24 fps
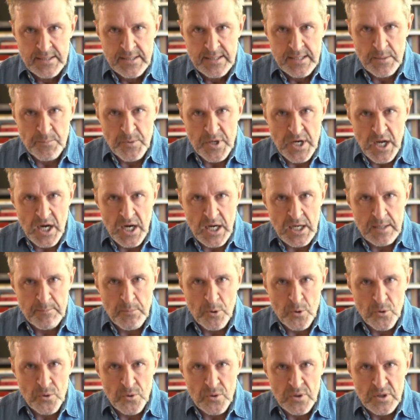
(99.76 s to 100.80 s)
And we'd
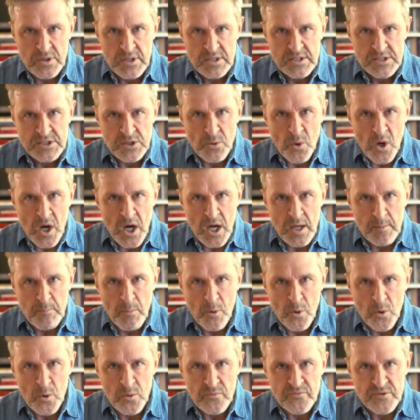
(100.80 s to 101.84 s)
eyeball to
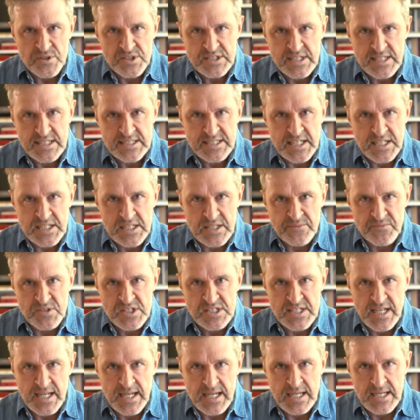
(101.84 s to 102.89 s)
eyeball for a sixteenth of a
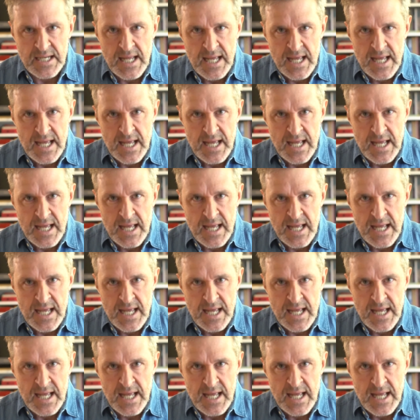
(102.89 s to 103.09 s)
second.